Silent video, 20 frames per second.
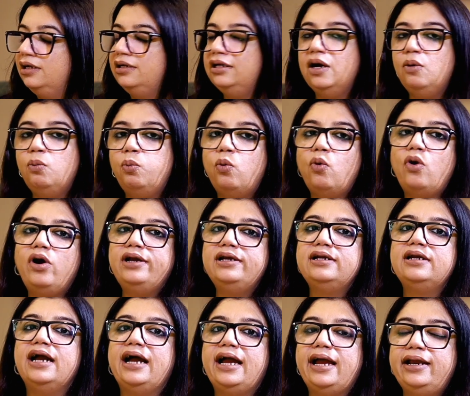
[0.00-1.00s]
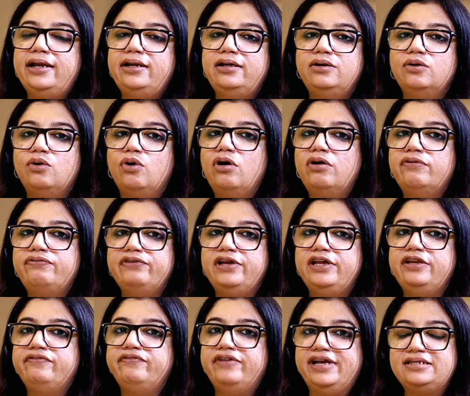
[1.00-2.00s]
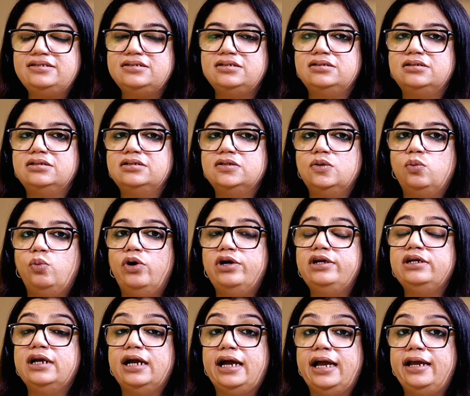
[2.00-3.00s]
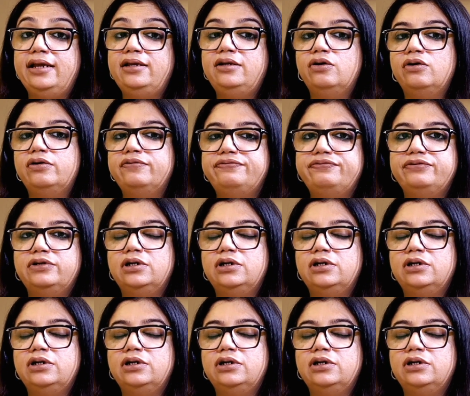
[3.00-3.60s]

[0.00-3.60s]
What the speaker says: Now, what kind of investors or what kind of